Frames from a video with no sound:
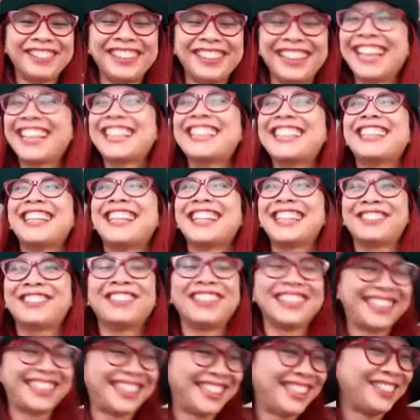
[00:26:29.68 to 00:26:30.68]
like six
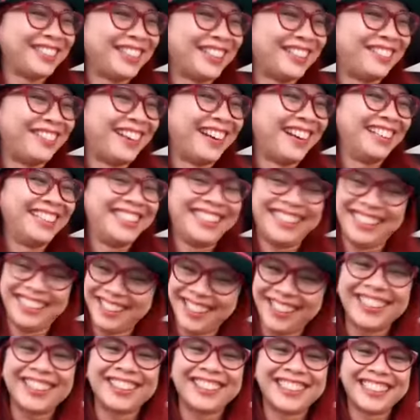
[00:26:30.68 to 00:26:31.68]
months into our marriage. You
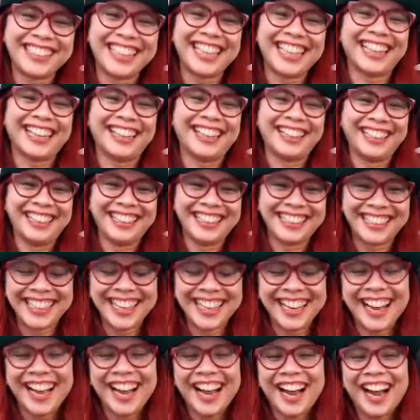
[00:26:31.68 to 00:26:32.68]
know, that's hilarious.
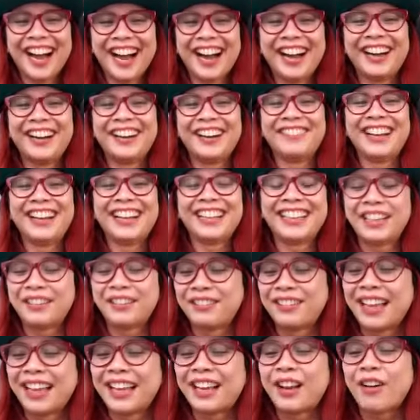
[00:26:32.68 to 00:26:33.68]
Um, and then
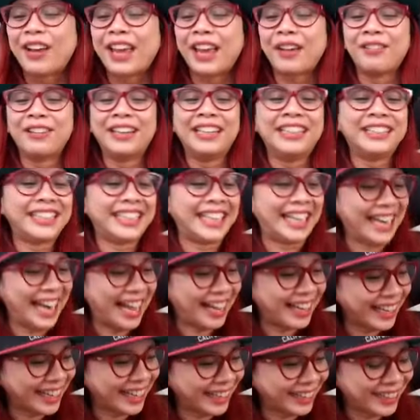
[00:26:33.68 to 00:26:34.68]
we're like, okay, we need to get
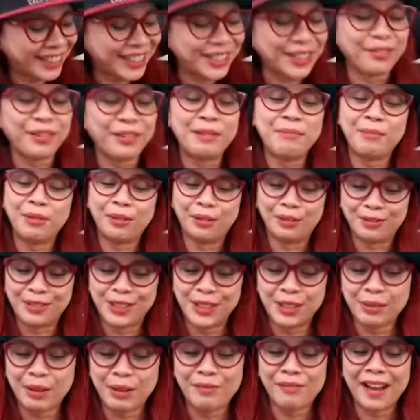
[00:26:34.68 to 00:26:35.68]
out of here. So we moved.
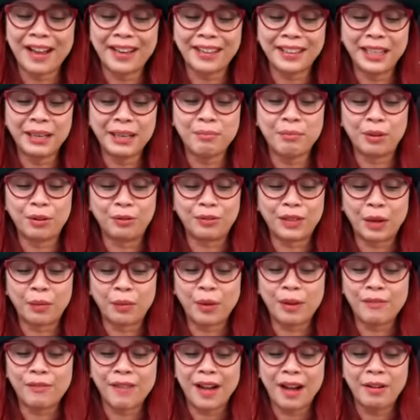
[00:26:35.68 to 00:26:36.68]
So we finally moved, and
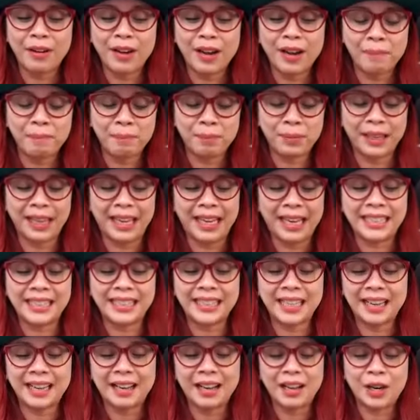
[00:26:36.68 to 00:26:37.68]
we found a
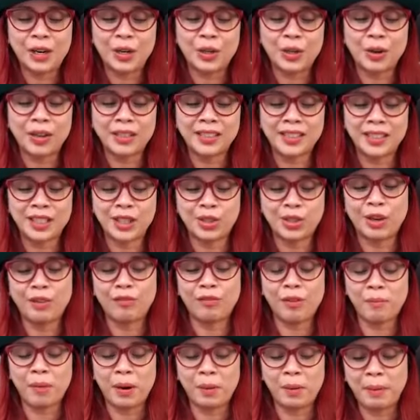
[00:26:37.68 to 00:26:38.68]
place uh, across the street
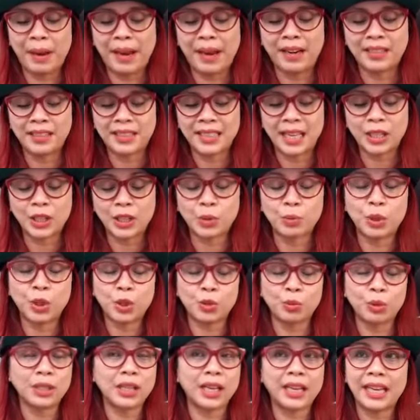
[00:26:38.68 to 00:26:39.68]
from our parents' house,
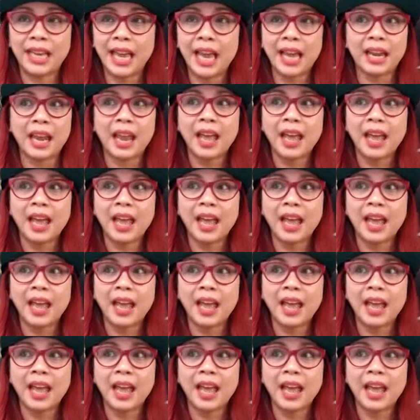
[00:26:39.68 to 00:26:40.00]
which was again